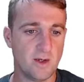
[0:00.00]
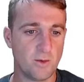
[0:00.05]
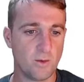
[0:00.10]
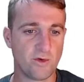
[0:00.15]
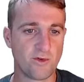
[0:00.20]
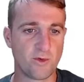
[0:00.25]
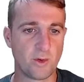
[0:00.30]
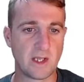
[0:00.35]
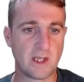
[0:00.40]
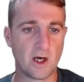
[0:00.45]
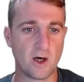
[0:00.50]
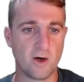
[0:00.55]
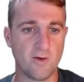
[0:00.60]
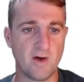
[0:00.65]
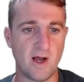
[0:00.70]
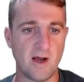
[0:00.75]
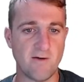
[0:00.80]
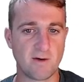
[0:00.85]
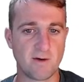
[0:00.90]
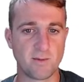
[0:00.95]
Once we get up
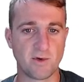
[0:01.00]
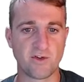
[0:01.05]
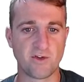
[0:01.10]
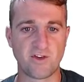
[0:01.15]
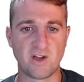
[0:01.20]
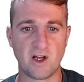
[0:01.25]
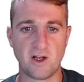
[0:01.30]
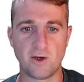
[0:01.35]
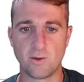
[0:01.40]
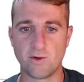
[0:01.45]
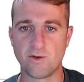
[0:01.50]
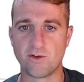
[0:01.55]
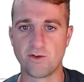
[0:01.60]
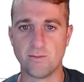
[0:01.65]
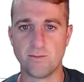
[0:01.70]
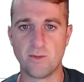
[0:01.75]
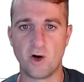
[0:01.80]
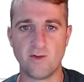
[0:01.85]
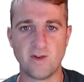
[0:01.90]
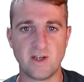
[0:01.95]
there, I'm going to start doing
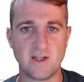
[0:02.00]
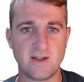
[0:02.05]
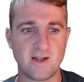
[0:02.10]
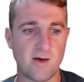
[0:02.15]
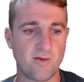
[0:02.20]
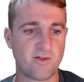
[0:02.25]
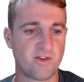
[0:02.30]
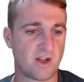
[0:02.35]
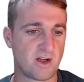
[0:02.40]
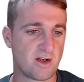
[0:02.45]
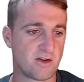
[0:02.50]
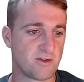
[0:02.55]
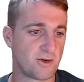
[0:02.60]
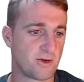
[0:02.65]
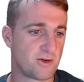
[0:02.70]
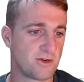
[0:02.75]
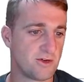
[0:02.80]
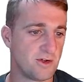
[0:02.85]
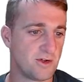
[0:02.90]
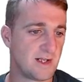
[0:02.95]
some more in-depth
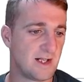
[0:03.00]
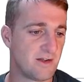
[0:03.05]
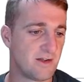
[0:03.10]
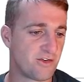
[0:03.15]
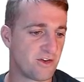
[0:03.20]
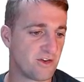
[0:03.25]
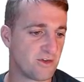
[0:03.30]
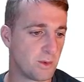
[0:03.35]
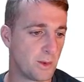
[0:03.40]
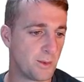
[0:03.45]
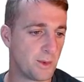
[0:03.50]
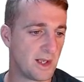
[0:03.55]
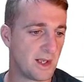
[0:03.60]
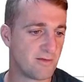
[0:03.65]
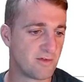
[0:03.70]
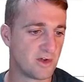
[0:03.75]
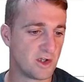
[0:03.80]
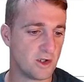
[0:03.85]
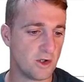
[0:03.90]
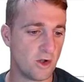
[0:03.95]
technical analysis. We will
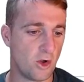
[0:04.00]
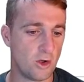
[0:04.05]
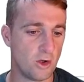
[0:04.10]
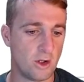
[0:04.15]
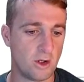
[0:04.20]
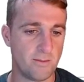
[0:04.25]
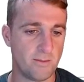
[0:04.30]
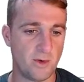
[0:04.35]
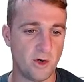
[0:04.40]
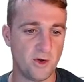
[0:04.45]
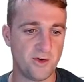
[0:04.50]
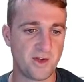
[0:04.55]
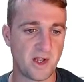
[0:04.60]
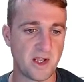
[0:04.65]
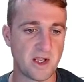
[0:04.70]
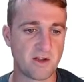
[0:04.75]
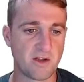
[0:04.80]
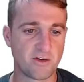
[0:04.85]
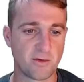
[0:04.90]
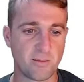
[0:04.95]
have a lot more
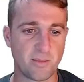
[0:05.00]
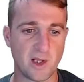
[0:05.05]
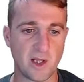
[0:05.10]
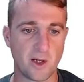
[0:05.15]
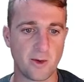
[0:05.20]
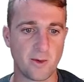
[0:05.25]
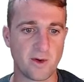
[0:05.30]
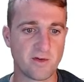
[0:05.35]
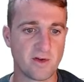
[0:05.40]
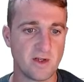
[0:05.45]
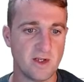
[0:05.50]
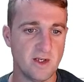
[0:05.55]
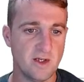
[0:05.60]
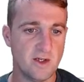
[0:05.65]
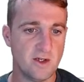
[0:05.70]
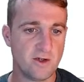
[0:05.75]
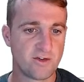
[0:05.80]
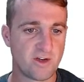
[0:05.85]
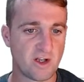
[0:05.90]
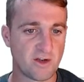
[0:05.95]
data to play with.
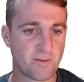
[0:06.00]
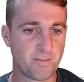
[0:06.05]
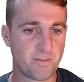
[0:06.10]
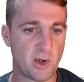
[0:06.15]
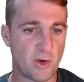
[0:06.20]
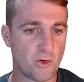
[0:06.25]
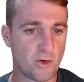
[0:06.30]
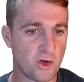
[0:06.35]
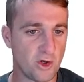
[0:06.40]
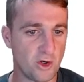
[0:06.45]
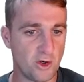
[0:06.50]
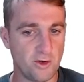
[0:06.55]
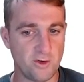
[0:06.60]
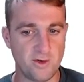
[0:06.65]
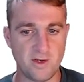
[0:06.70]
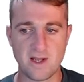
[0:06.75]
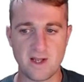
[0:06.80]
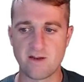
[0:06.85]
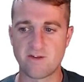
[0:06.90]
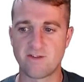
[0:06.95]
So that's Polkadot.
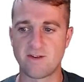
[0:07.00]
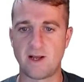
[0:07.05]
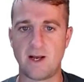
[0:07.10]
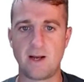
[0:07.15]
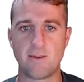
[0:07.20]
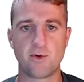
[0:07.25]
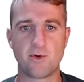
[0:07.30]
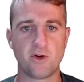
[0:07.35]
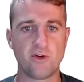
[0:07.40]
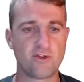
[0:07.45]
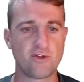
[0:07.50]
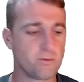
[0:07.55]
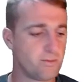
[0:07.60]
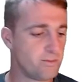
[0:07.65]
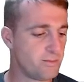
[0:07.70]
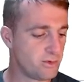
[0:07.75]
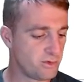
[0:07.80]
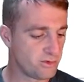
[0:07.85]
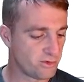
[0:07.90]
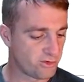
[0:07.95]
Next, I'm going to
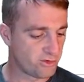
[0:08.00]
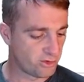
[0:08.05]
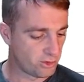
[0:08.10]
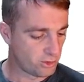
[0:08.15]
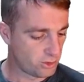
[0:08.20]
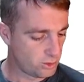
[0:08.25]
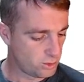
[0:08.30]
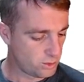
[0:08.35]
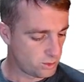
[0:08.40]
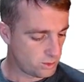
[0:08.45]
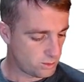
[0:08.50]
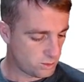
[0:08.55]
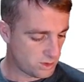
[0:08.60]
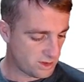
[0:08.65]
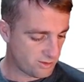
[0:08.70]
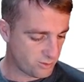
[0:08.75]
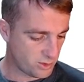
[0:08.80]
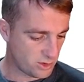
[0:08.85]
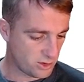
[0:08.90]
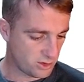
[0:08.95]
jump on to,
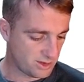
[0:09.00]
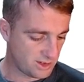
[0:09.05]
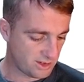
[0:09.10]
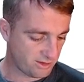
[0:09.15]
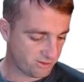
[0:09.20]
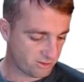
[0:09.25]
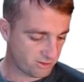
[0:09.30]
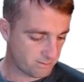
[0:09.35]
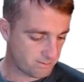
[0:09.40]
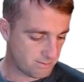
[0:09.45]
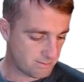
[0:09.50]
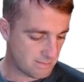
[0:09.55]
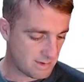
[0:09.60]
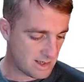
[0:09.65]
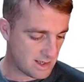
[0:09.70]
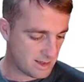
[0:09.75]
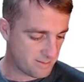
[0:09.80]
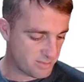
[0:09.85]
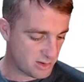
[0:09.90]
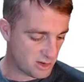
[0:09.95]
what have we got next on
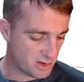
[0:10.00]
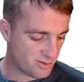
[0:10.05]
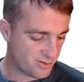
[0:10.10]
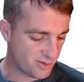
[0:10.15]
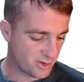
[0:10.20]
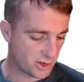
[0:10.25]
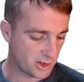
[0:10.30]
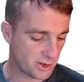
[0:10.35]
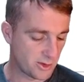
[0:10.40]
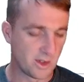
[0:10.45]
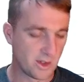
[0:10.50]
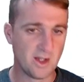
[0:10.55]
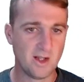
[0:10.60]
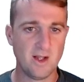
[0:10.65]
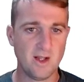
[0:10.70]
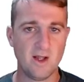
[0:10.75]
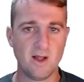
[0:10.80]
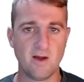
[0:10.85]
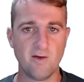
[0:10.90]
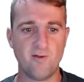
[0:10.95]
my portfolio?
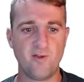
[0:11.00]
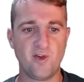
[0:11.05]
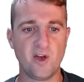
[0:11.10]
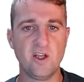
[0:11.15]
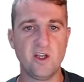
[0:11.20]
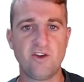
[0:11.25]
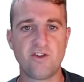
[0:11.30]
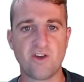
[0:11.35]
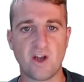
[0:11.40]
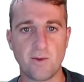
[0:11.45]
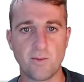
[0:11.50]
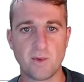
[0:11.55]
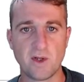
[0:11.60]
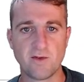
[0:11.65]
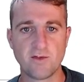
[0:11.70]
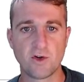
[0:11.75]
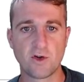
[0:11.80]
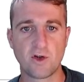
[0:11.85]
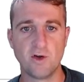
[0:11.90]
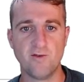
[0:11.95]
VChain. We'll
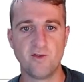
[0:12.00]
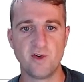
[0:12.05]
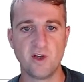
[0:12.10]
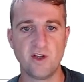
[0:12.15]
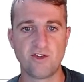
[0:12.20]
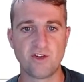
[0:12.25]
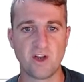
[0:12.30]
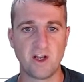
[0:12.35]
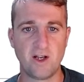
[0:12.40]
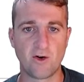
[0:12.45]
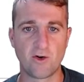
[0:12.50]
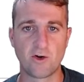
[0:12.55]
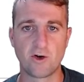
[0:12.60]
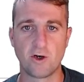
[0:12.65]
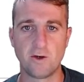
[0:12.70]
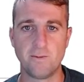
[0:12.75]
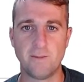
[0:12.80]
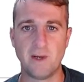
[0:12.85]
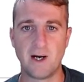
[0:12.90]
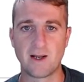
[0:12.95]
have a look at VChain on
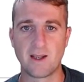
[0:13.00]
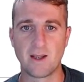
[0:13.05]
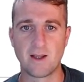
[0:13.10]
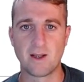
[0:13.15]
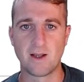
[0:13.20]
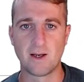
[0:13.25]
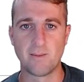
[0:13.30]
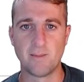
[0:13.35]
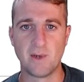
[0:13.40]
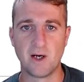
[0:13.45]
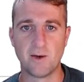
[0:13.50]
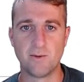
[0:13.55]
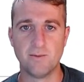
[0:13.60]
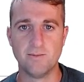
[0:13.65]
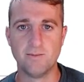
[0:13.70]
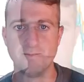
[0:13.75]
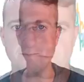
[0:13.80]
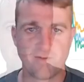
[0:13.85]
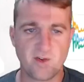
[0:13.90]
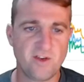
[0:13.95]
CoinMarketCap now.
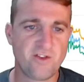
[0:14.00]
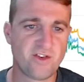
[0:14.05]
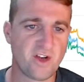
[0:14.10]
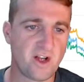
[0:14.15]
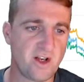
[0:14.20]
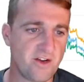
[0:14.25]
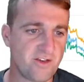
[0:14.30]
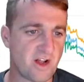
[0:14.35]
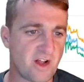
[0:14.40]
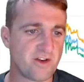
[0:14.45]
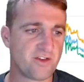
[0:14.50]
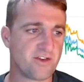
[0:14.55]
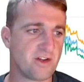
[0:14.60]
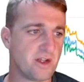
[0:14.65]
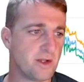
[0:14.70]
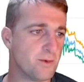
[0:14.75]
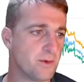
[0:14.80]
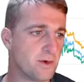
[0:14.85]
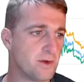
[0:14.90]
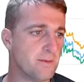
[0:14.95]
VChain is
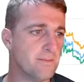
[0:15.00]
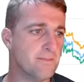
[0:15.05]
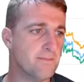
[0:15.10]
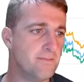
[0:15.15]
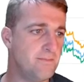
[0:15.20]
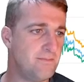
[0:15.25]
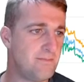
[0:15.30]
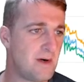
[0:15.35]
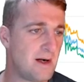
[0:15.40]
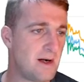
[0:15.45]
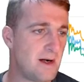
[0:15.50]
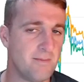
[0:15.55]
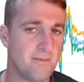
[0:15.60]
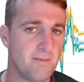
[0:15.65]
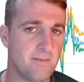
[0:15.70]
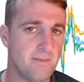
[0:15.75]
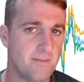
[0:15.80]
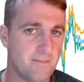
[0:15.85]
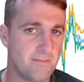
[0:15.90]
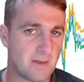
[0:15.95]
actually one of my
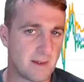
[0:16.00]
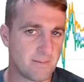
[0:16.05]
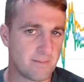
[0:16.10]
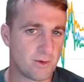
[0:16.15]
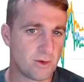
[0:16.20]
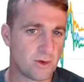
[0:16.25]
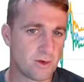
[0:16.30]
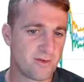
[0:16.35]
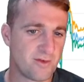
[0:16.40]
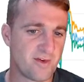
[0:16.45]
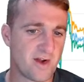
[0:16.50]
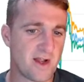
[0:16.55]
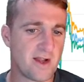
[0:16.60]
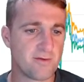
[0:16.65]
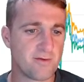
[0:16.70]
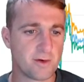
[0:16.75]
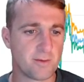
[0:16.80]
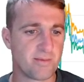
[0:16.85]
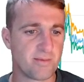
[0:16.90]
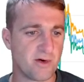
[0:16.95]
more
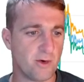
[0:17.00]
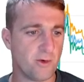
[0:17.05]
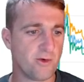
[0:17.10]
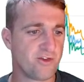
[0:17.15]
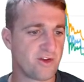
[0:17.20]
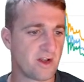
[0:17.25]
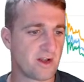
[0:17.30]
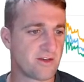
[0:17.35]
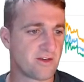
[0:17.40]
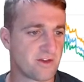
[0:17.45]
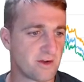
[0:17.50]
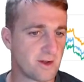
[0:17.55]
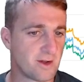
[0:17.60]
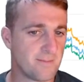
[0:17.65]
favourite projects.